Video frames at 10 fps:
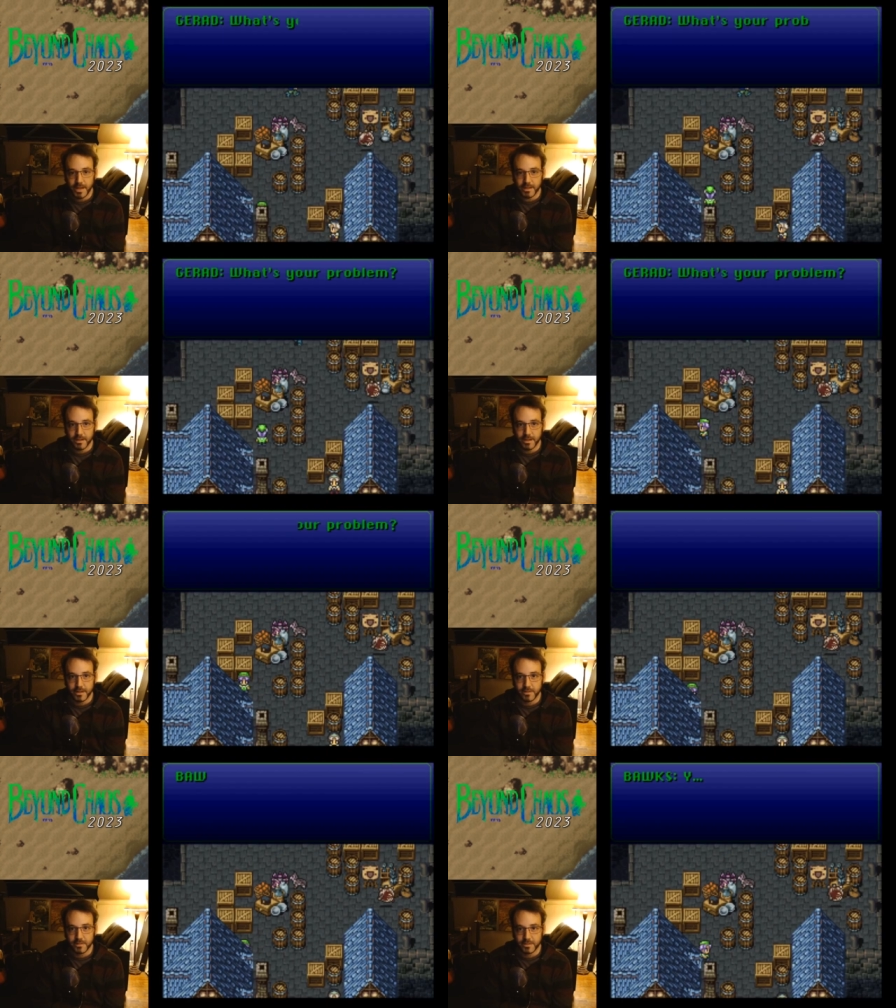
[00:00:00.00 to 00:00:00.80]

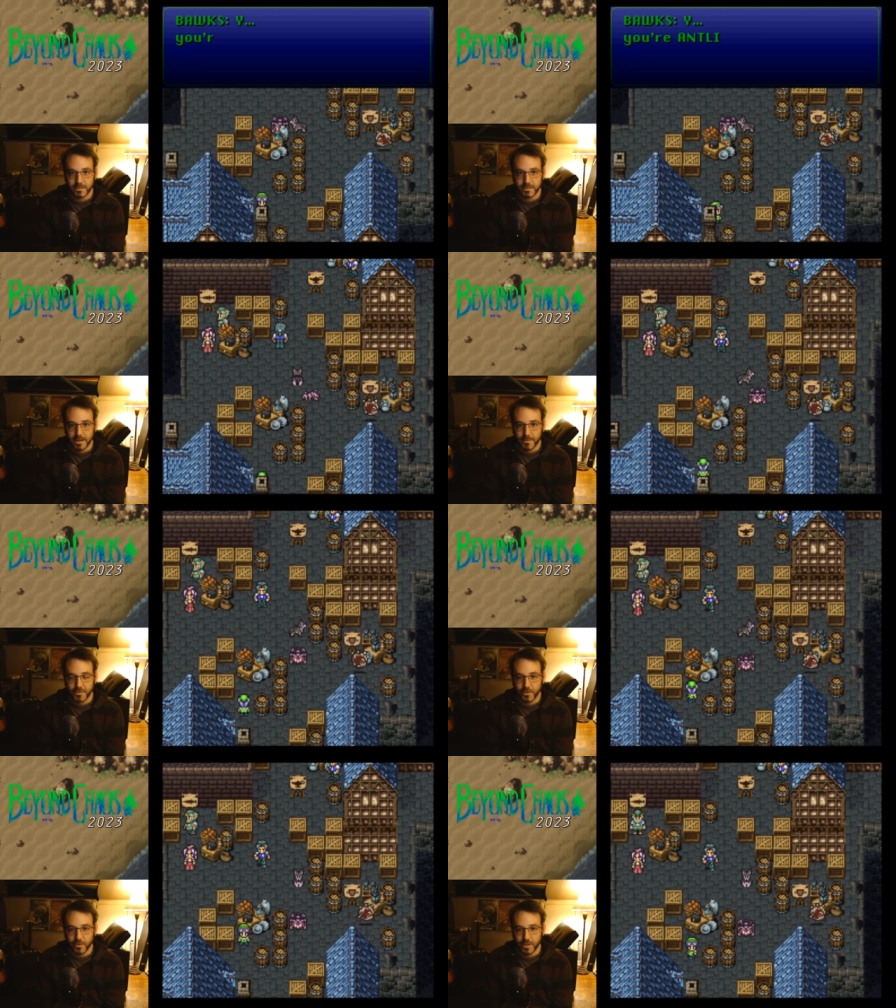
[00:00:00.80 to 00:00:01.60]
Antlion! I'm
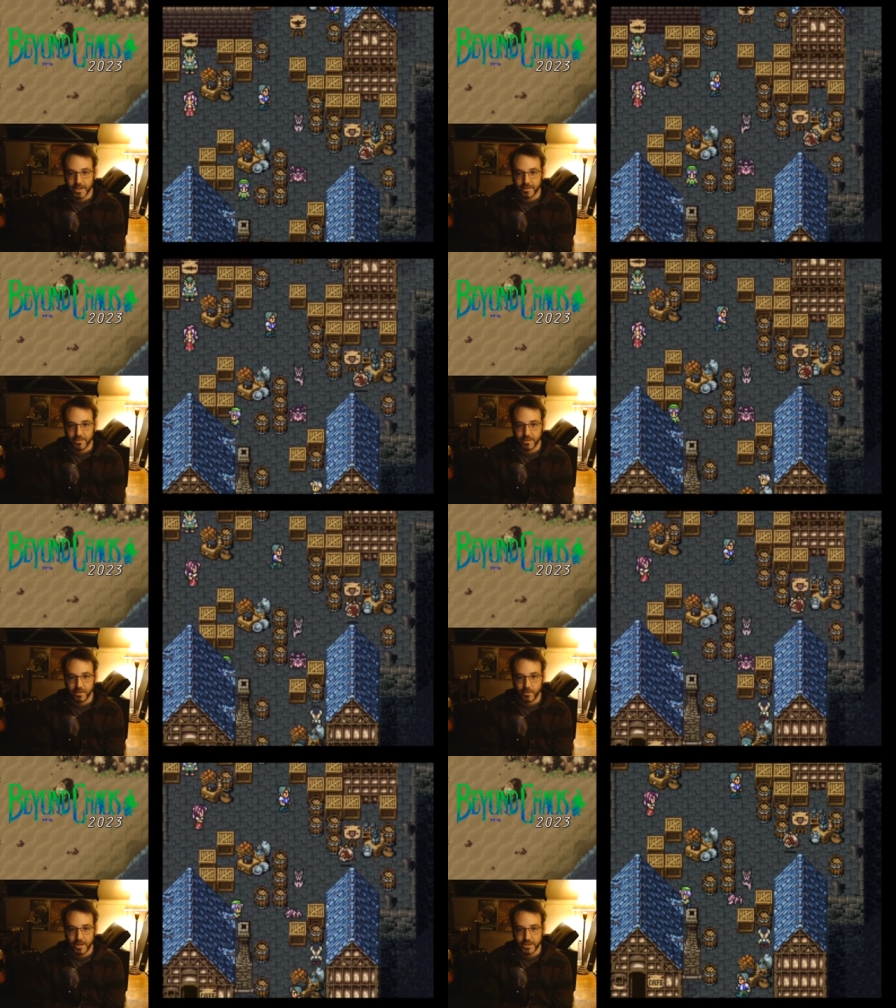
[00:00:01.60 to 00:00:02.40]
so glad to see
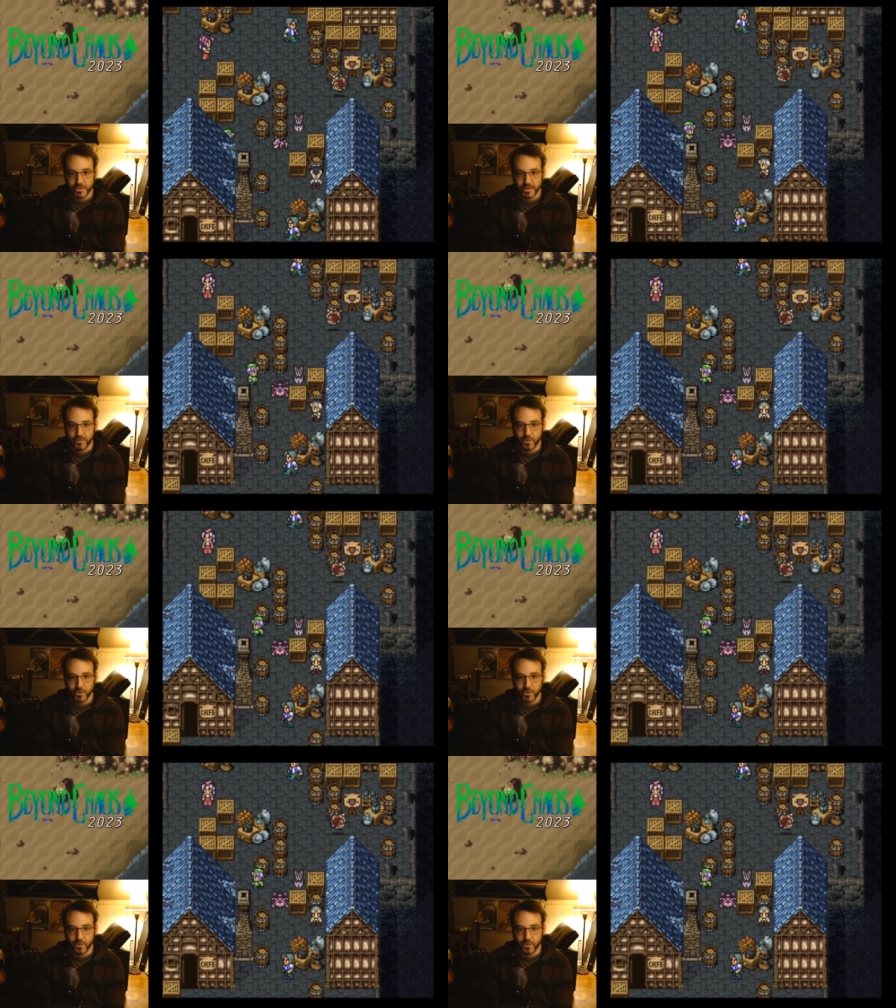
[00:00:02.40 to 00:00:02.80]
you, actually.